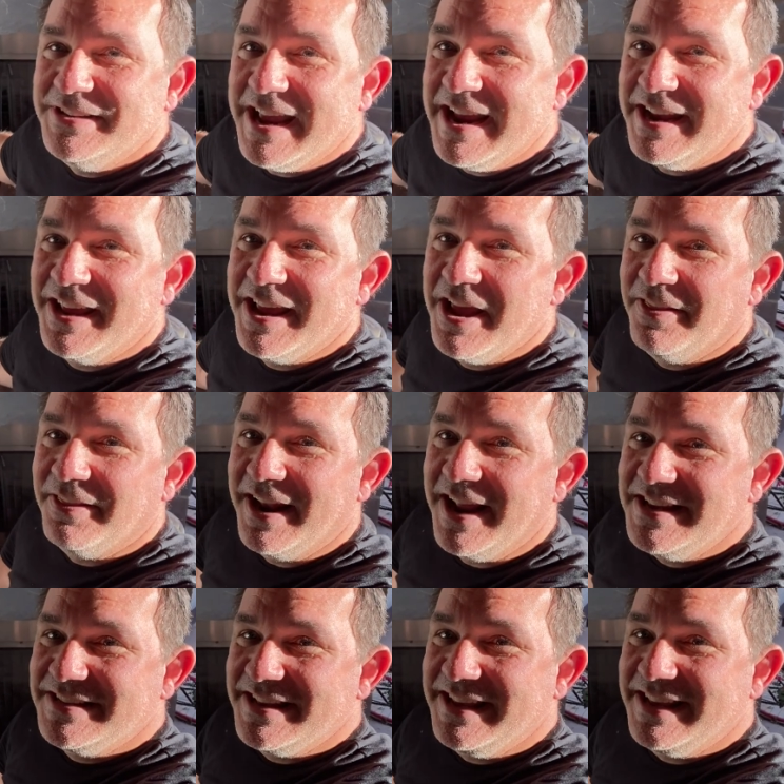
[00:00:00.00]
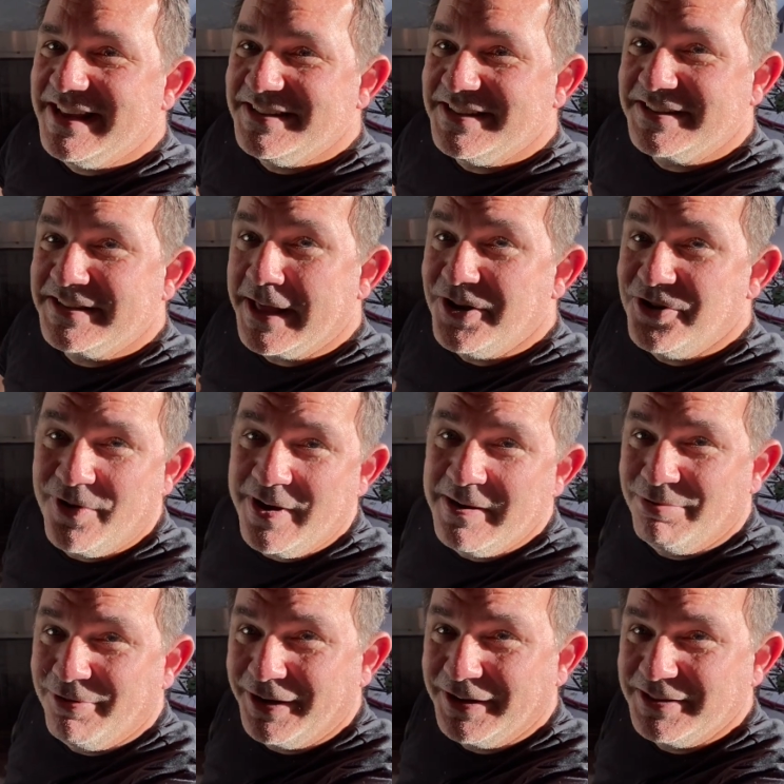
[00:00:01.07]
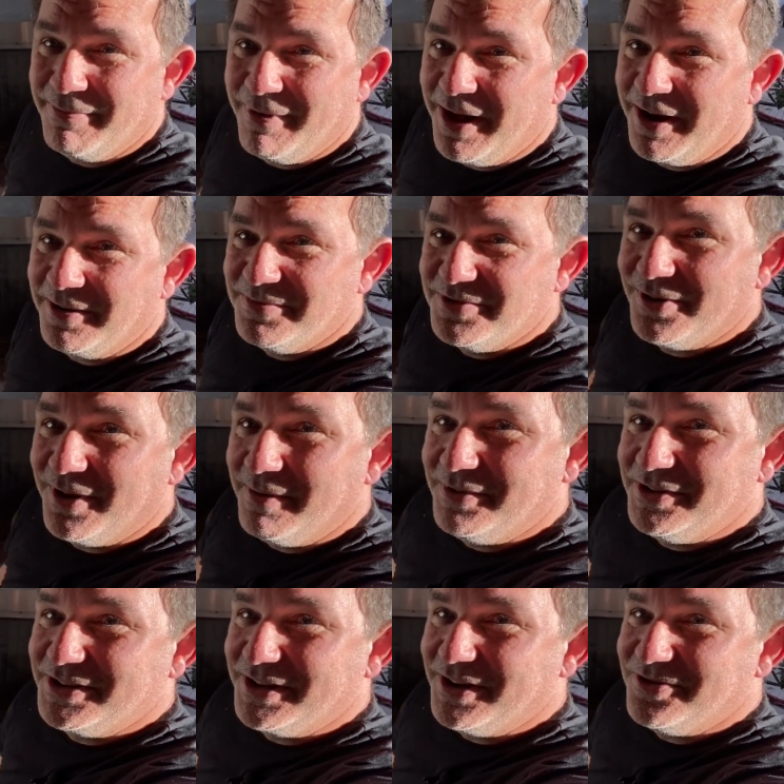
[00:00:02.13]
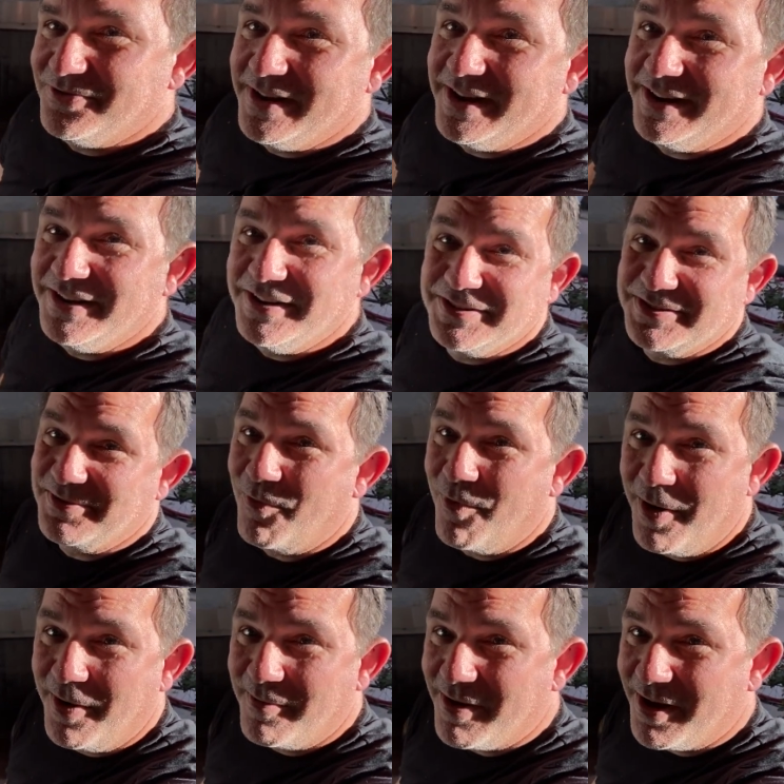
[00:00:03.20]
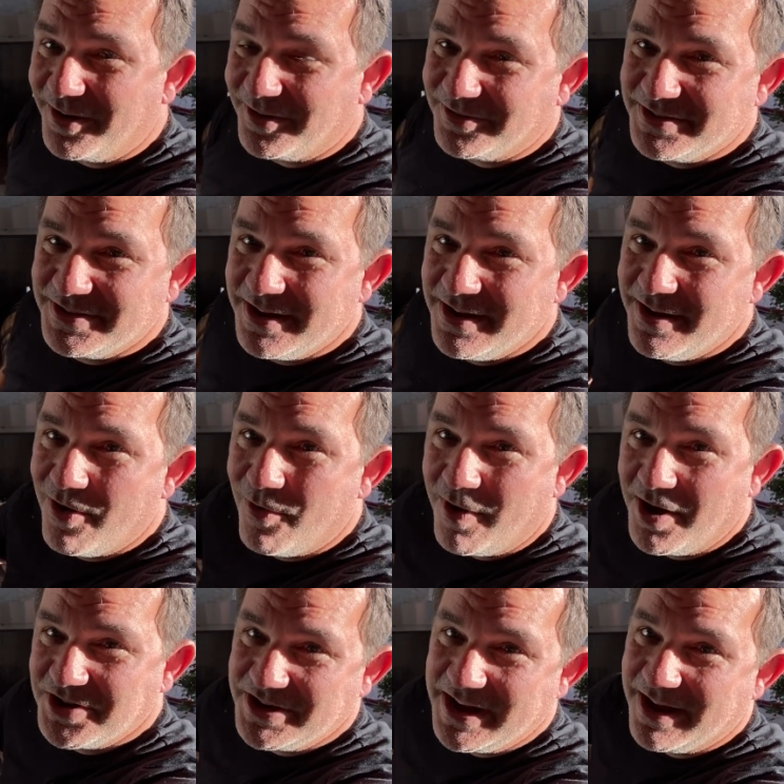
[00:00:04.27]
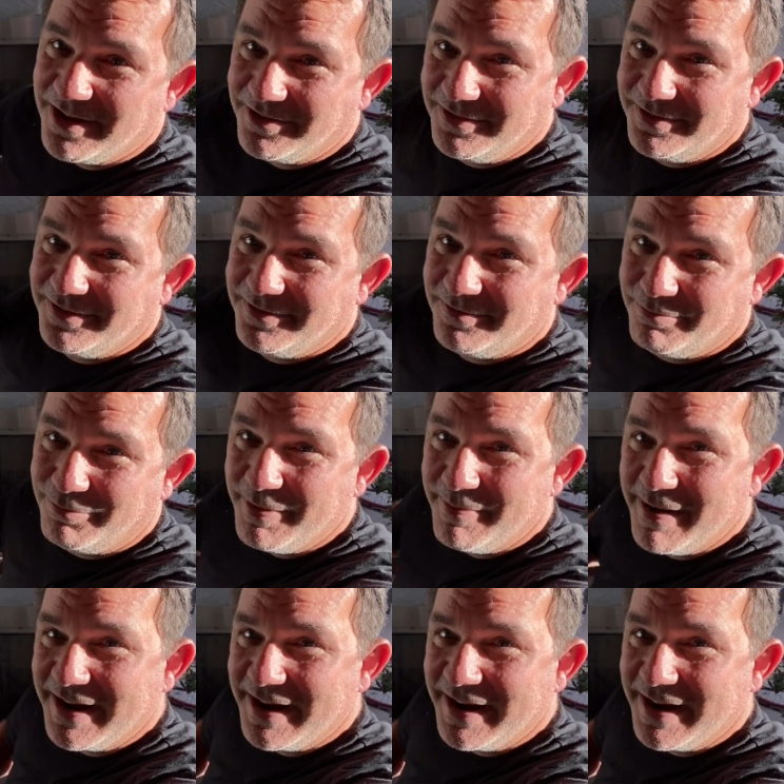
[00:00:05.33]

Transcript: tank. The nice thing is it's got a drain plug at the bottom. So I'm just going to drain it into some water bottles, wash it out, put it